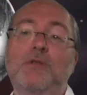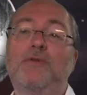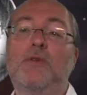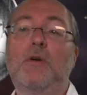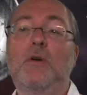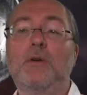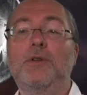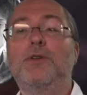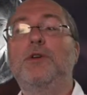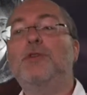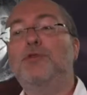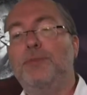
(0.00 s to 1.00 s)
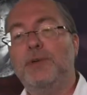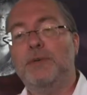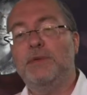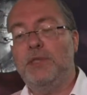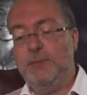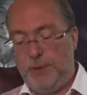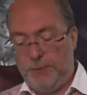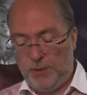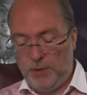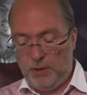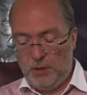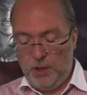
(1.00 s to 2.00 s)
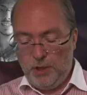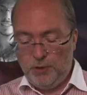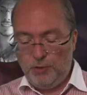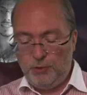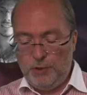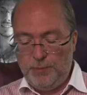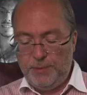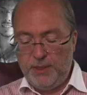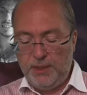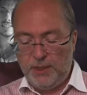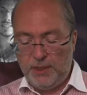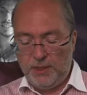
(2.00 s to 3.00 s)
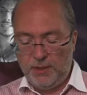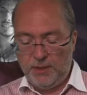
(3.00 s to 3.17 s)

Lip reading: for non-UPMC people, you will be